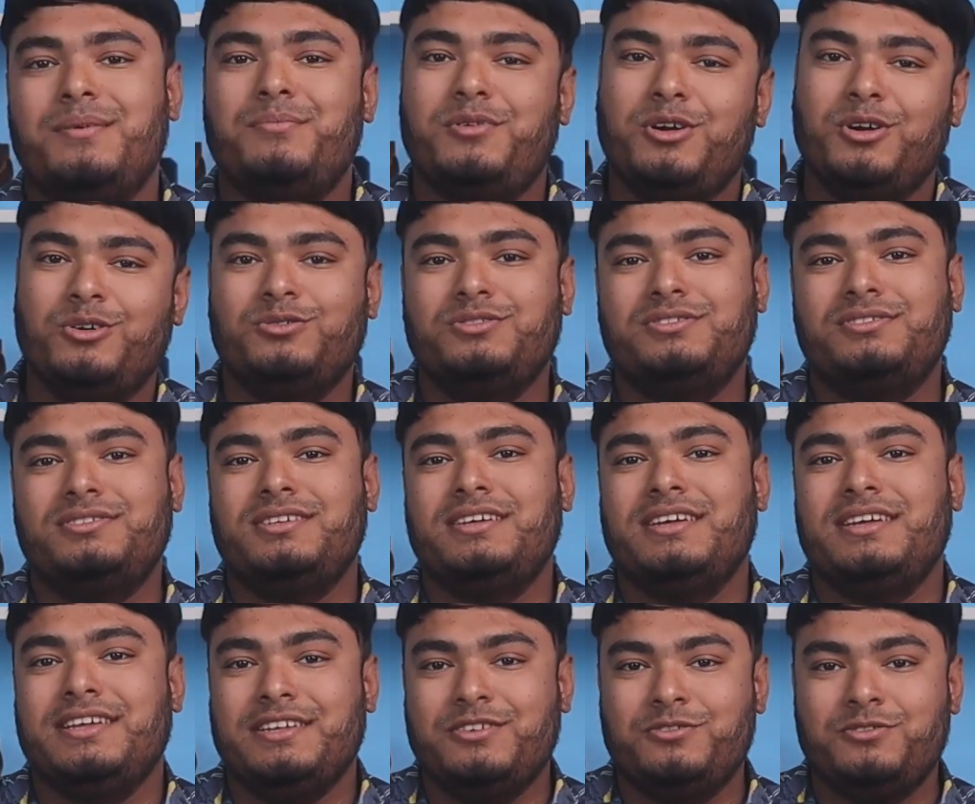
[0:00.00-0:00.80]

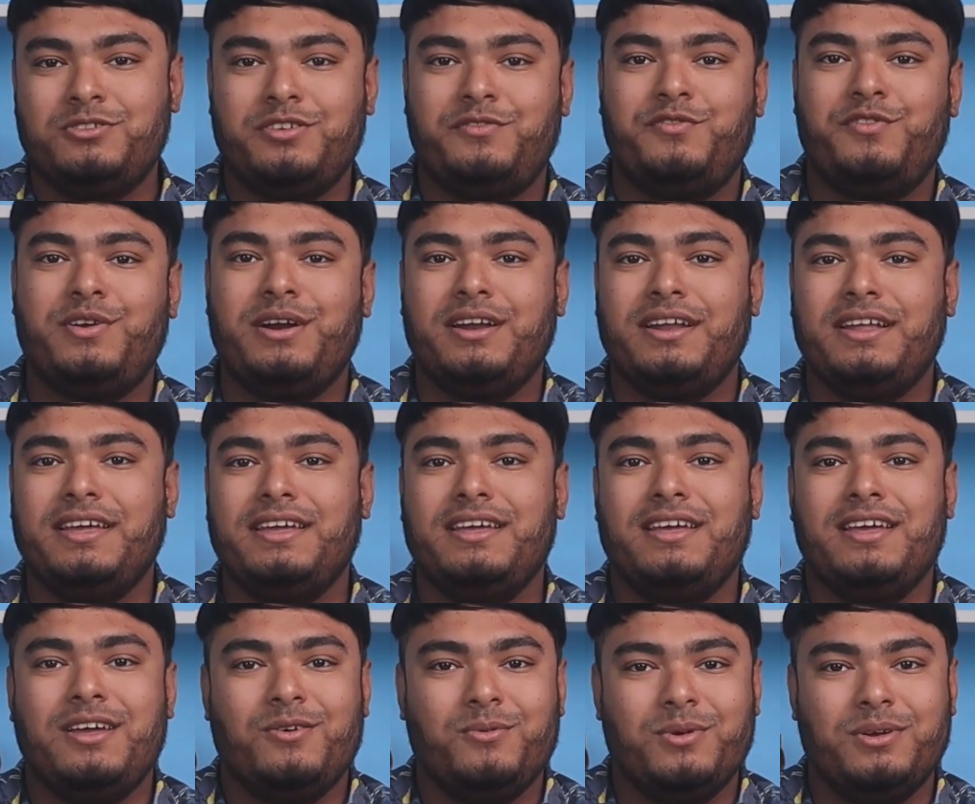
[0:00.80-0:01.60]
Pros,
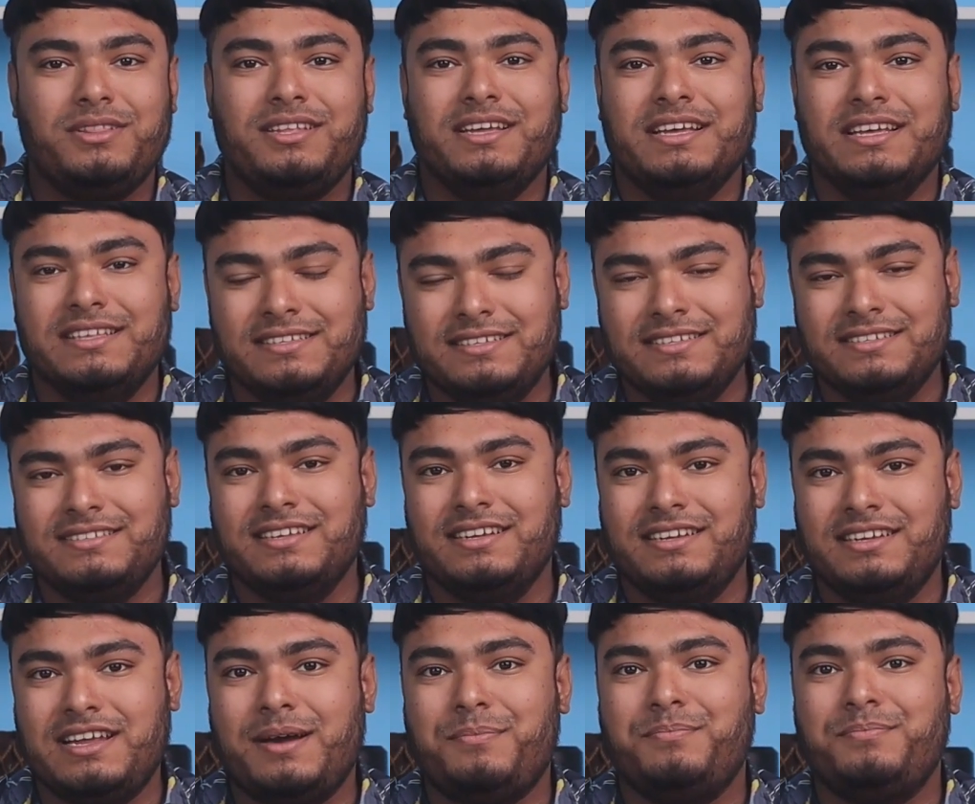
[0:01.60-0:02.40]
user-friendly with easy
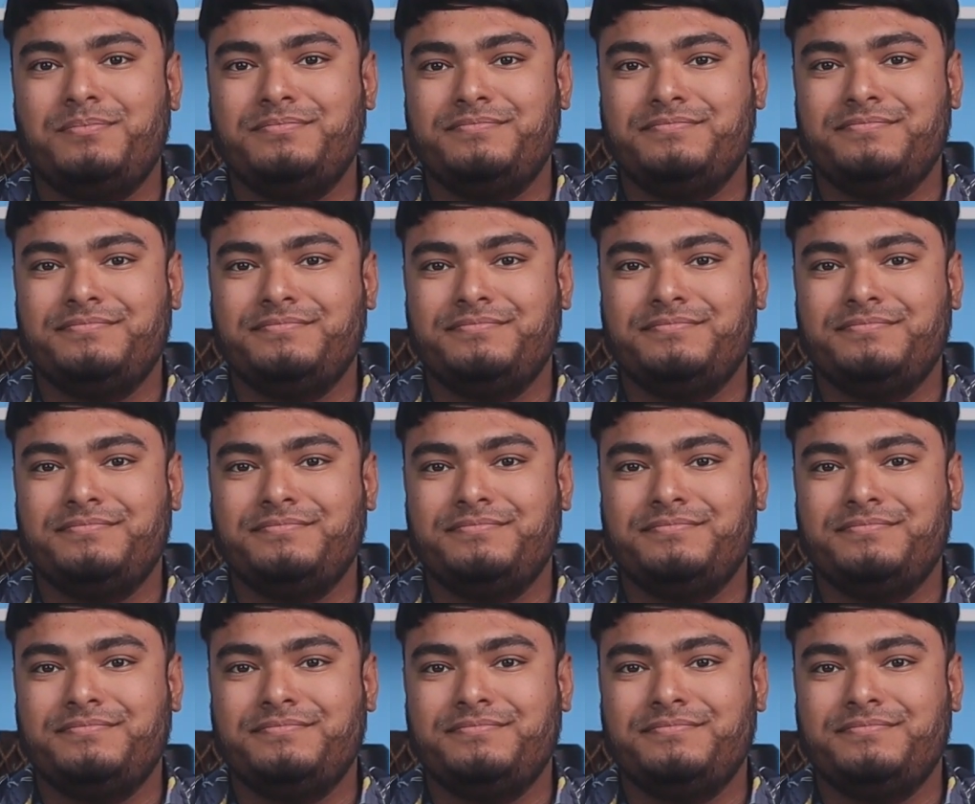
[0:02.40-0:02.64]
setup.